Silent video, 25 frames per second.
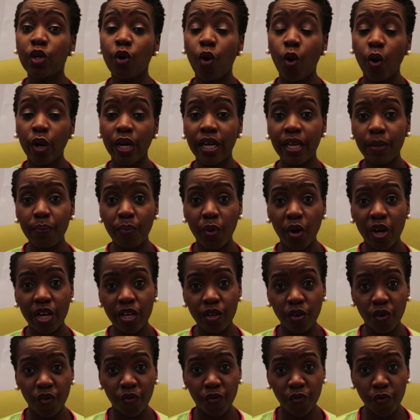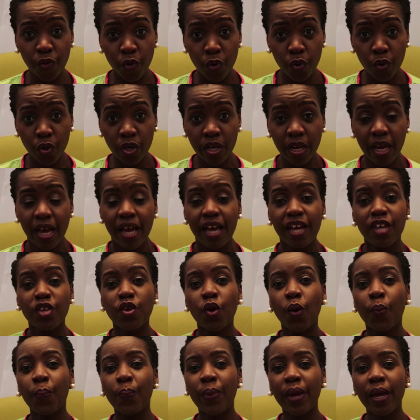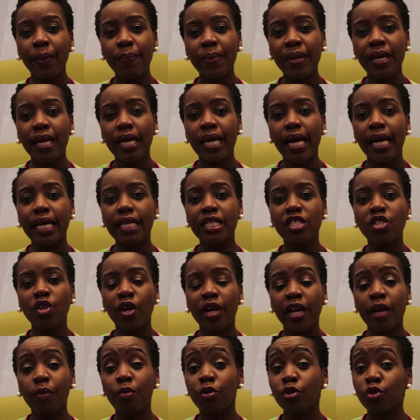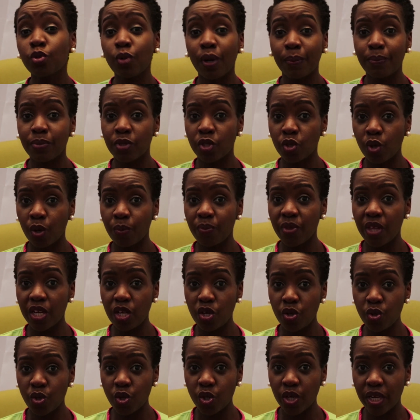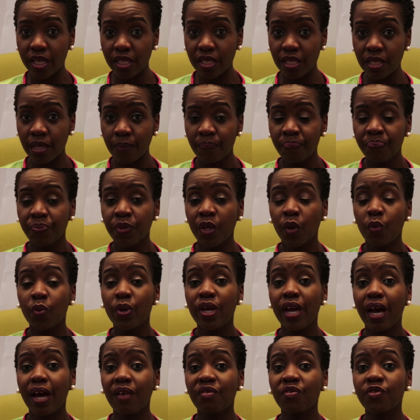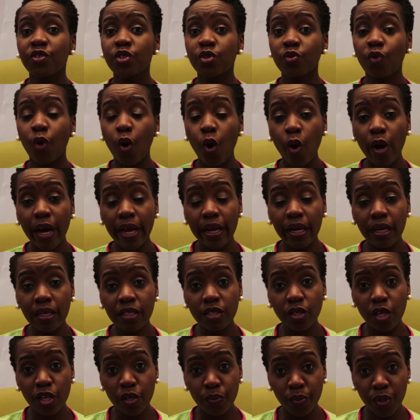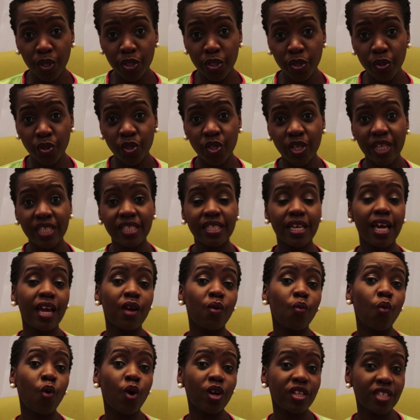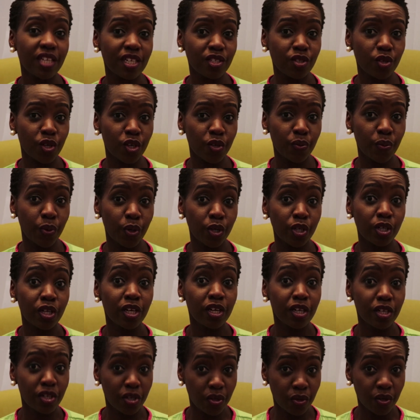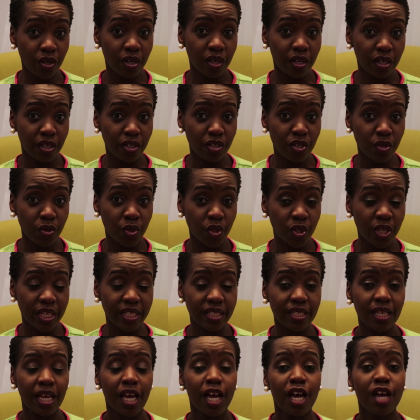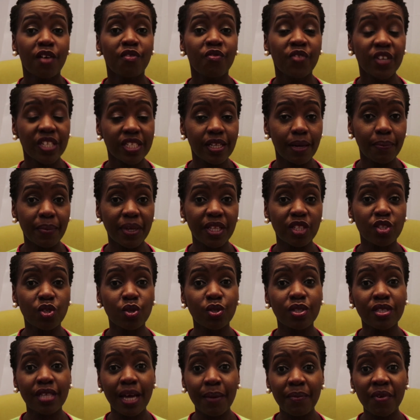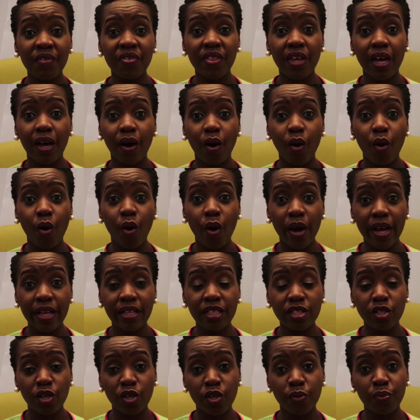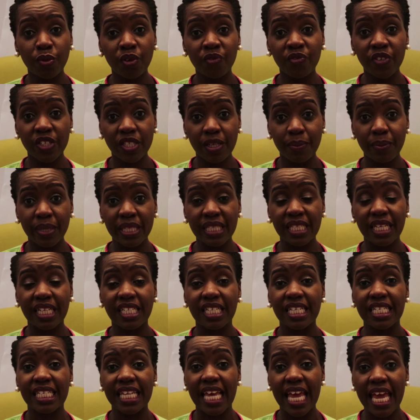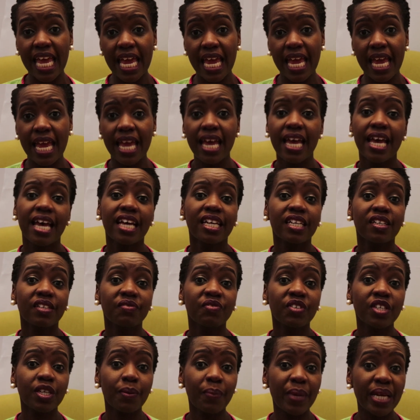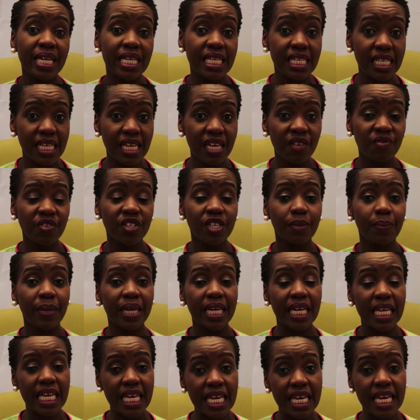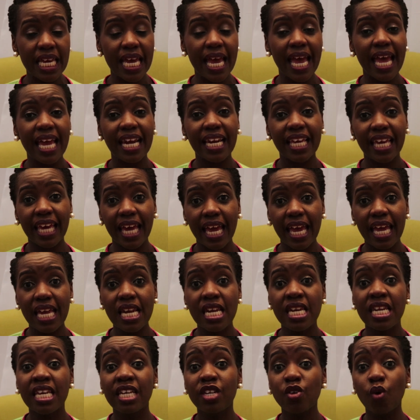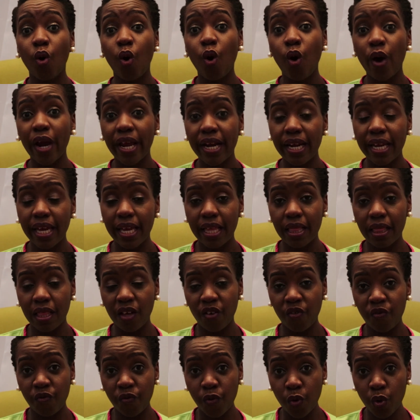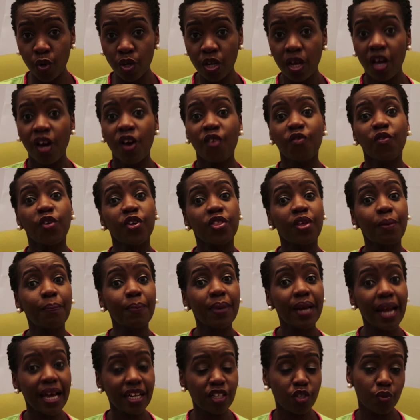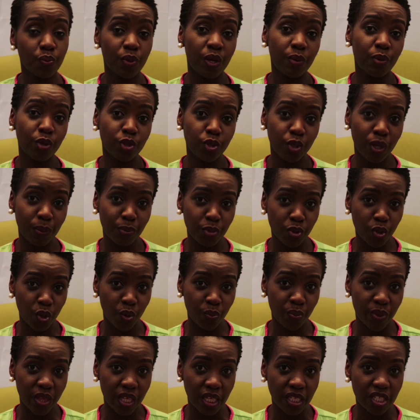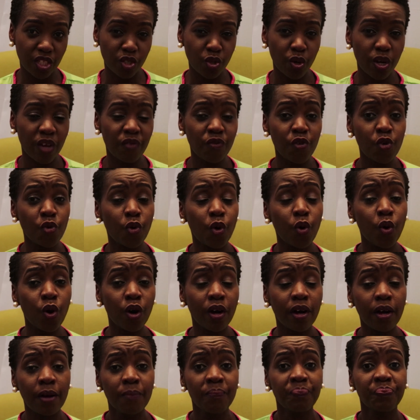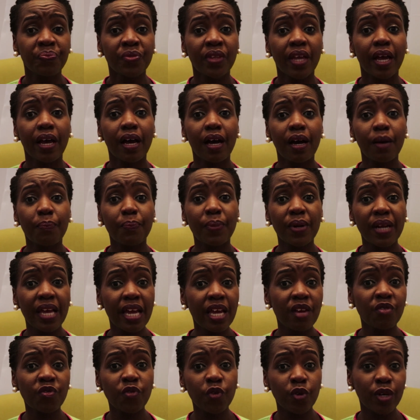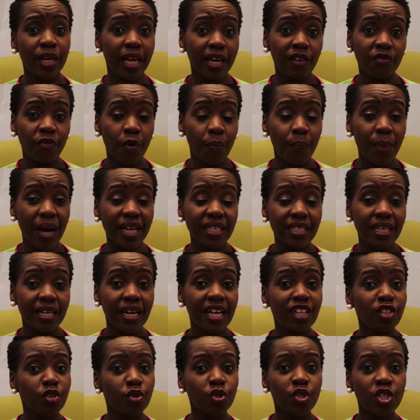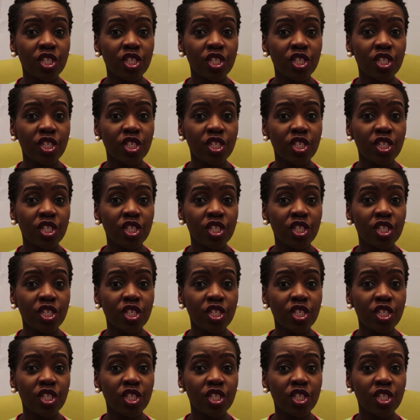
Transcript: you only boil your food, your baby is not able to absorb the nutrients. We have oil soluble nutrients and water soluble nutrients, vitamins. So some of the oil soluble vitamins such as A, vitamin D, vitamin E and K need oil in the food for the blood to be able to absorb this. So if you cook plain food, like for butternut you